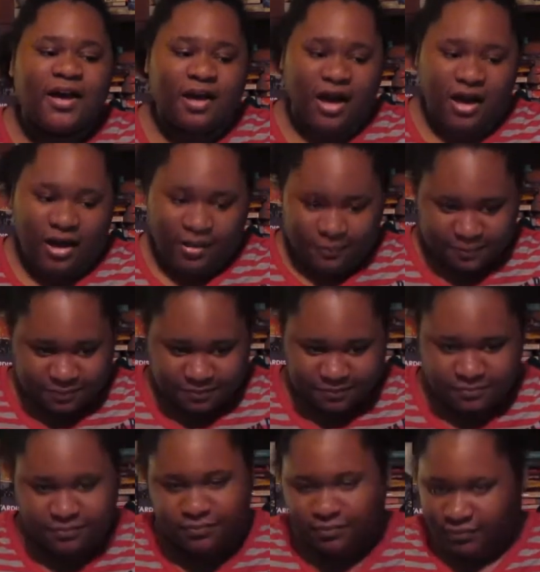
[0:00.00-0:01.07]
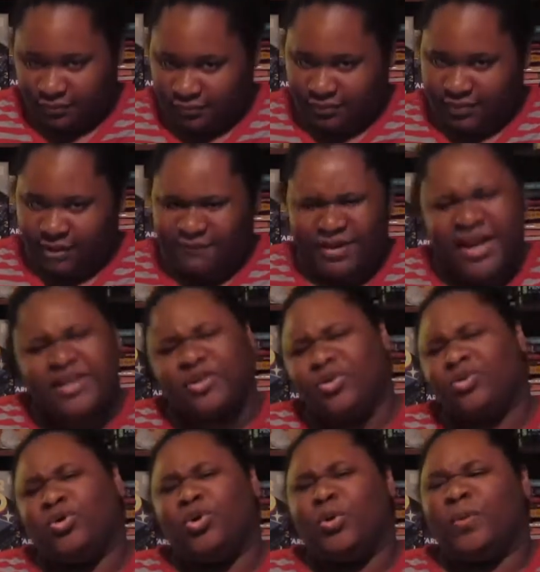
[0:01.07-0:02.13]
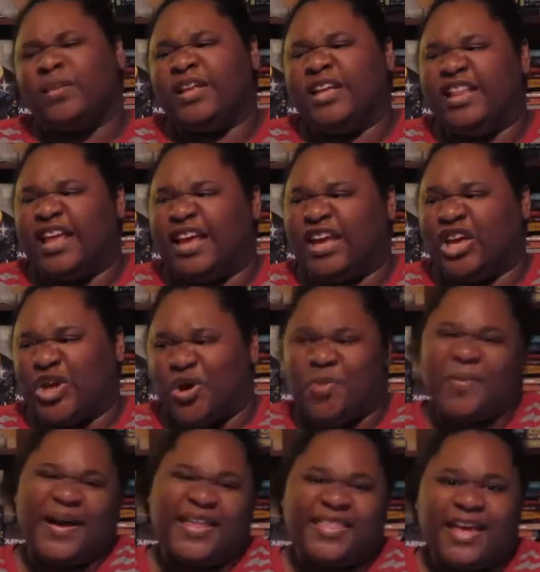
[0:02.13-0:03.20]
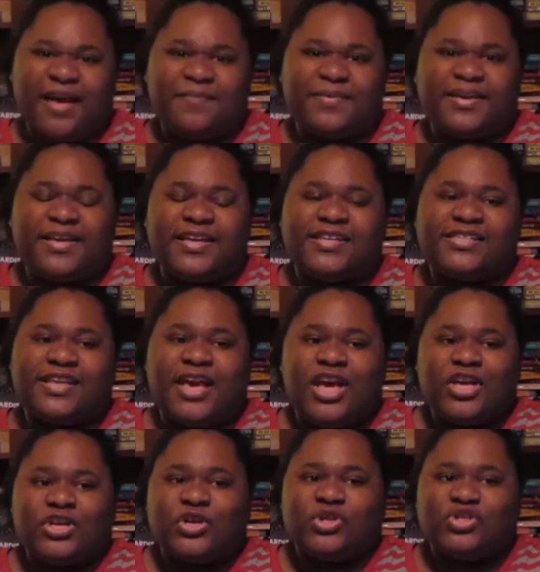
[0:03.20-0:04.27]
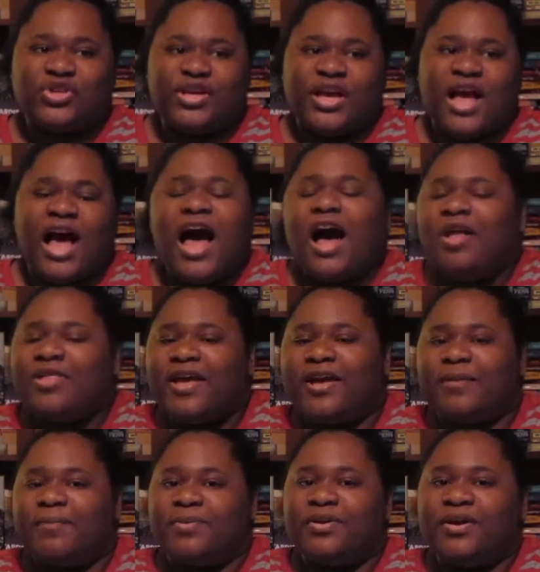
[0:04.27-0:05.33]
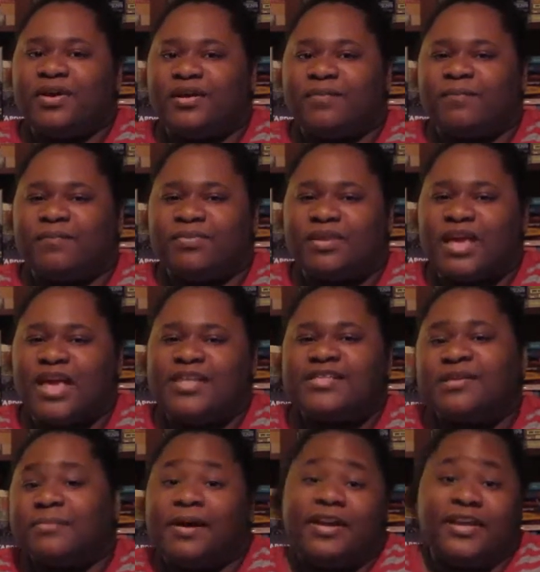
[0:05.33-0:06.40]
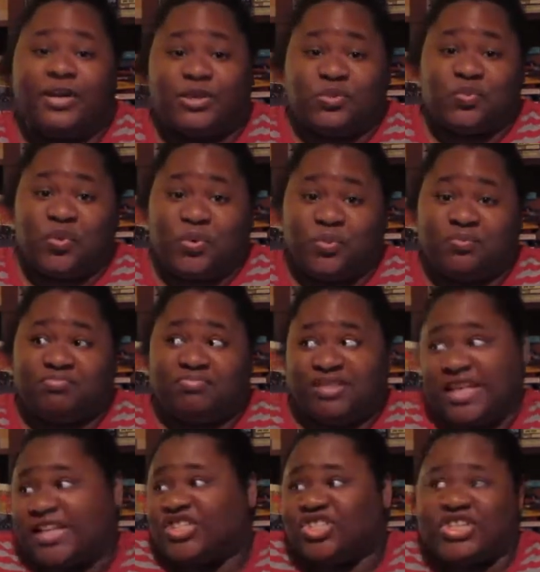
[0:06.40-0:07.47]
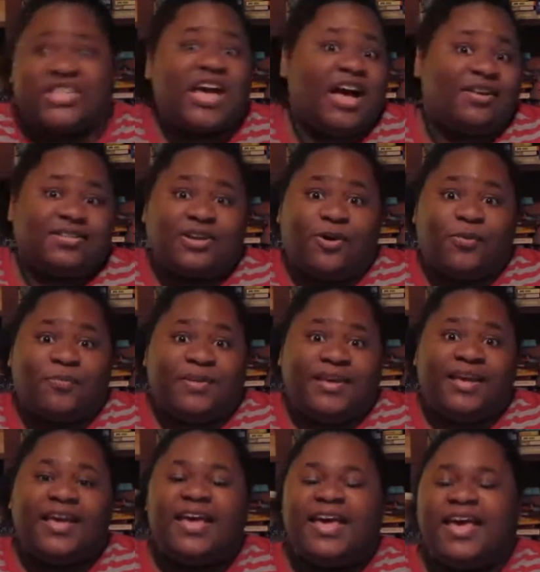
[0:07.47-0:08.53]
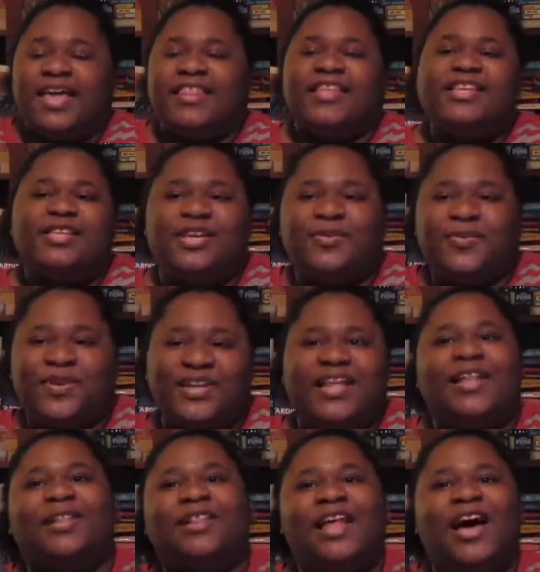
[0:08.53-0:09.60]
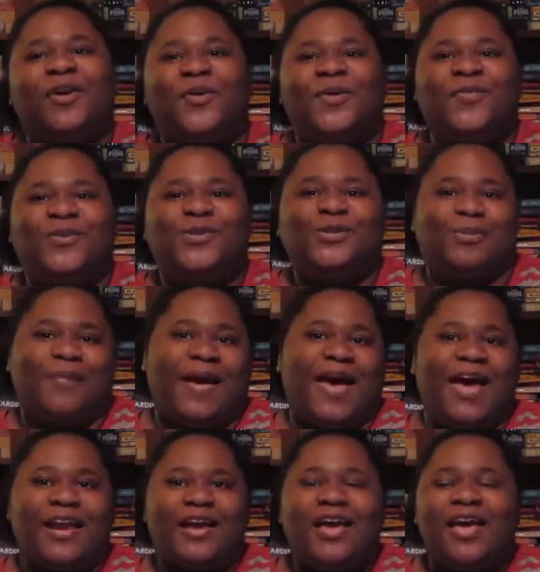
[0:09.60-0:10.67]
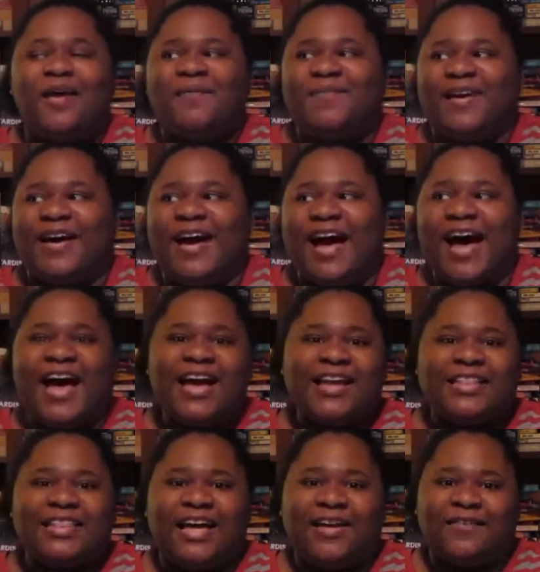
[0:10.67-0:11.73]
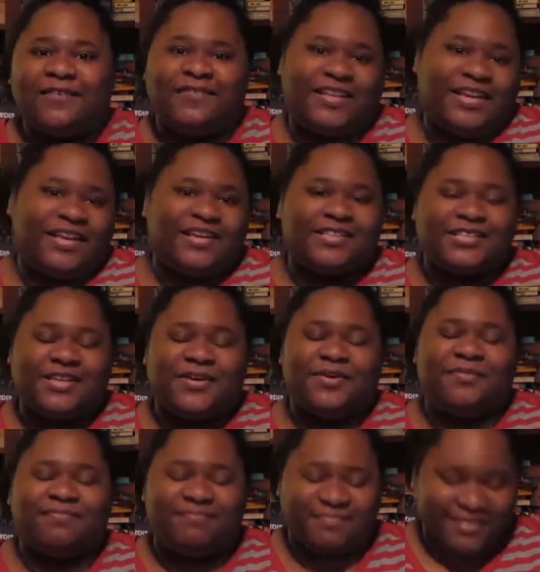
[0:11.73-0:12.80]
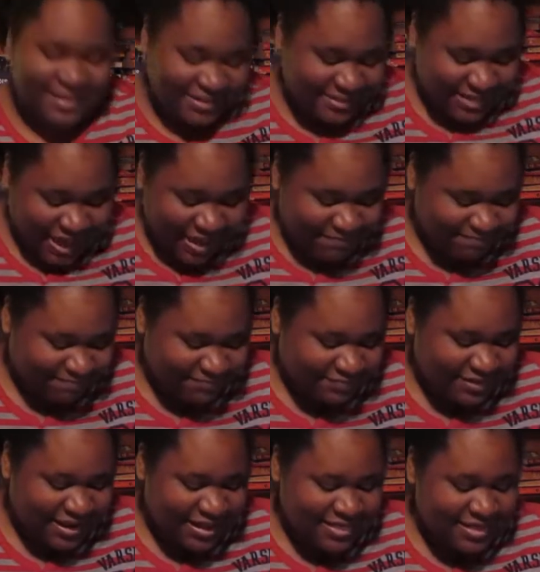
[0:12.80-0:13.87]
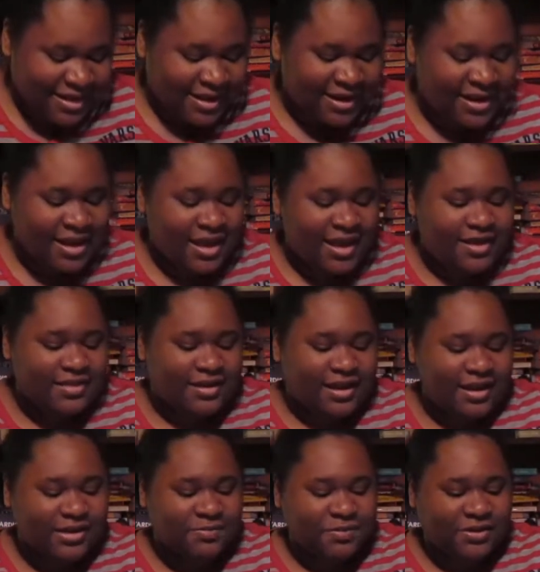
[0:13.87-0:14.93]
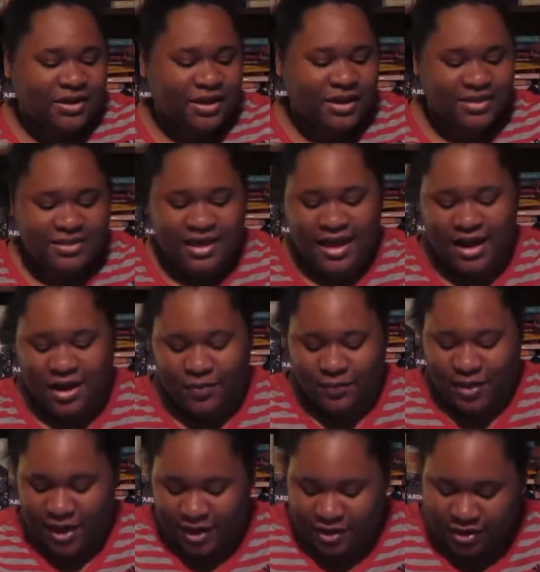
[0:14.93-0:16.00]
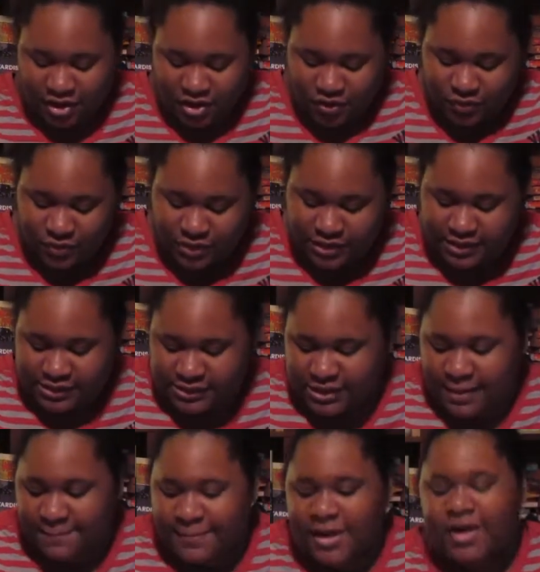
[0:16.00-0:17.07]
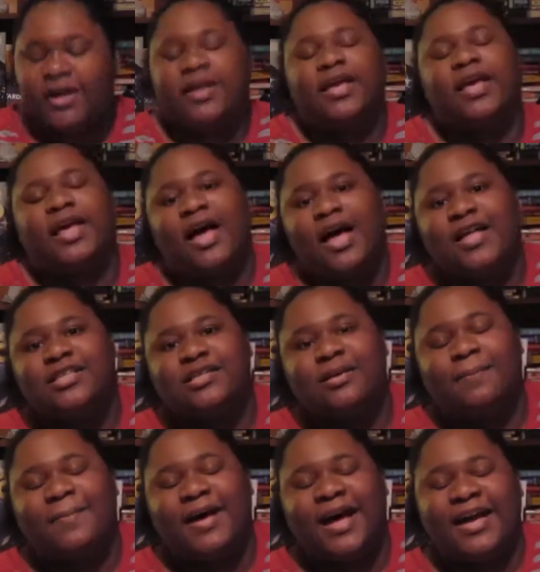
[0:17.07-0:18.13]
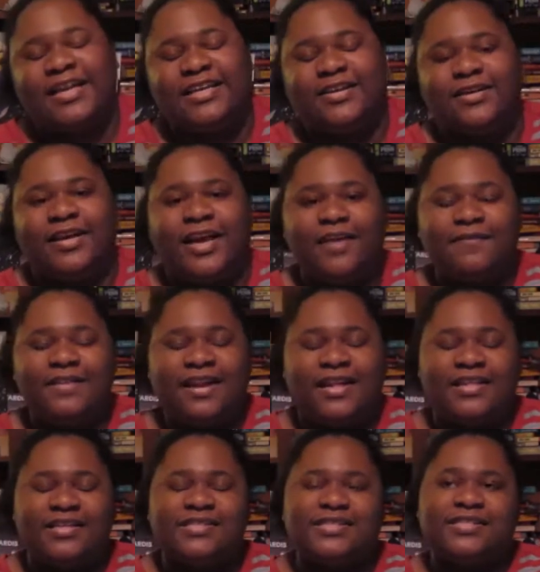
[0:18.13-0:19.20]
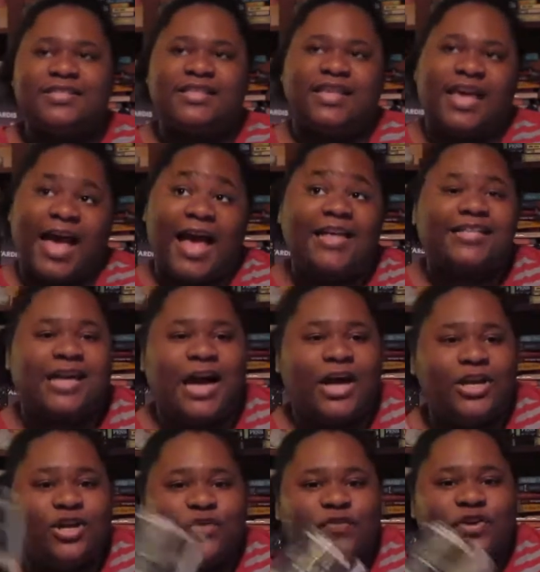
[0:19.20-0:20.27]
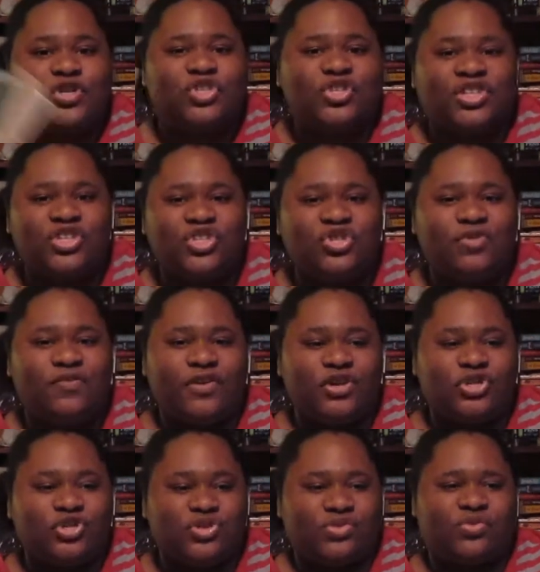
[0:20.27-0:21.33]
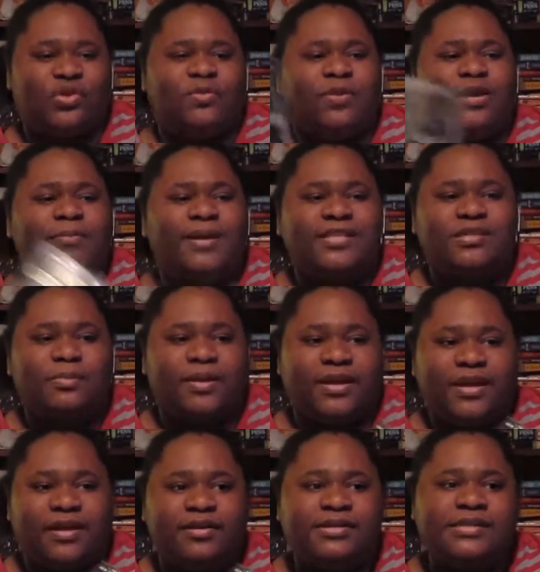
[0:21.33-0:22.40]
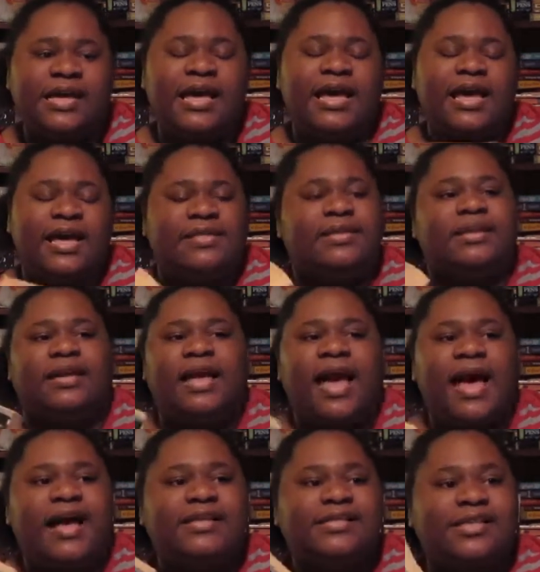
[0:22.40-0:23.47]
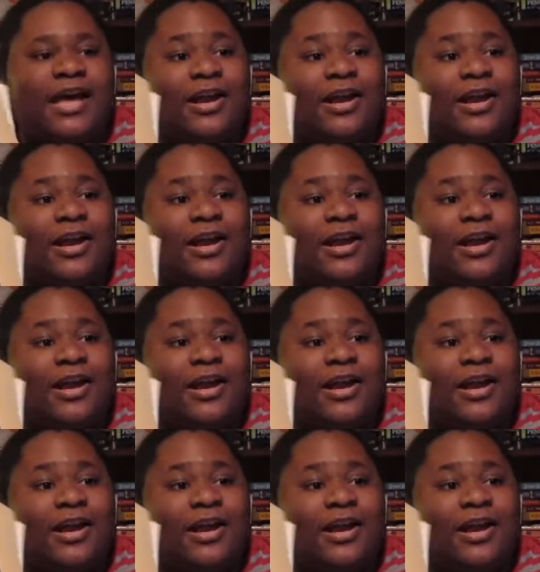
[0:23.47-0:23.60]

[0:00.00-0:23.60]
But I don't normally, like, go by that, because usually I'll like a book and somebody else won't. That's just how it's gonna be. And this one, a lot of reviews are bad, but I loved it, so there's that. And then the next book that I read was American Gods by Neil Gaiman. I listened to the cast audio version. There's 2 versions, one read by somebody else, and then the cast.